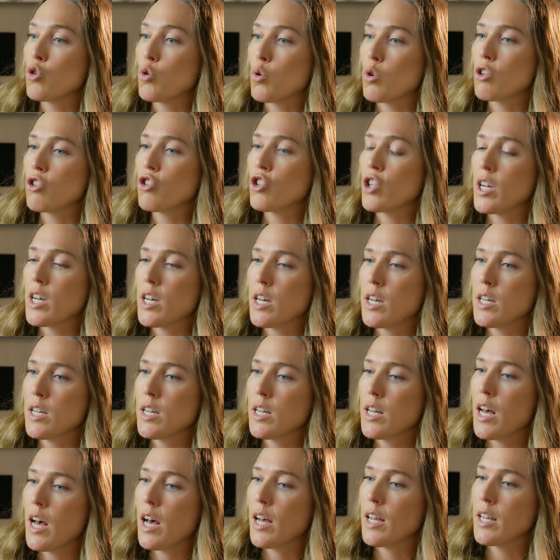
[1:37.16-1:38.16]
Georgia,
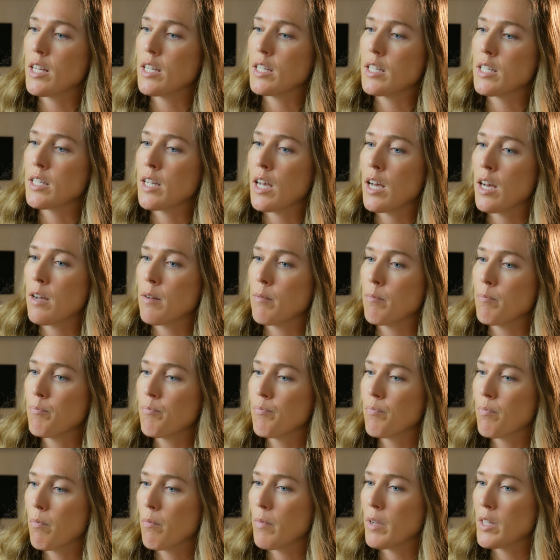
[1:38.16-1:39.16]
and
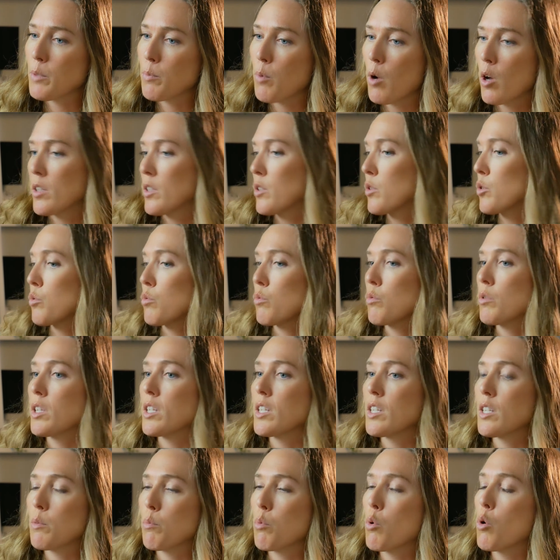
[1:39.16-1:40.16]
my sponsors were
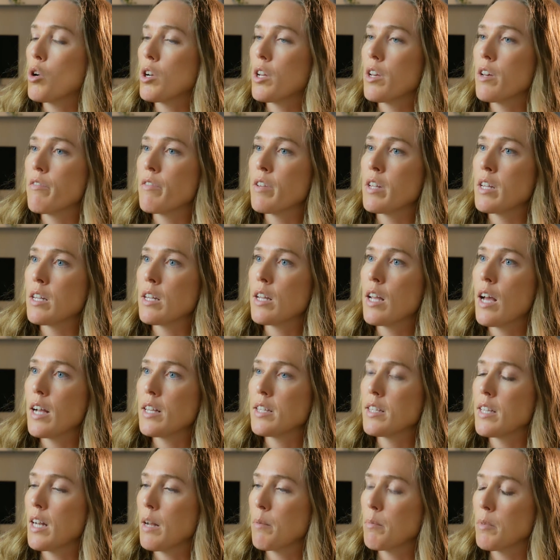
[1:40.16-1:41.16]
really supportive, and I said,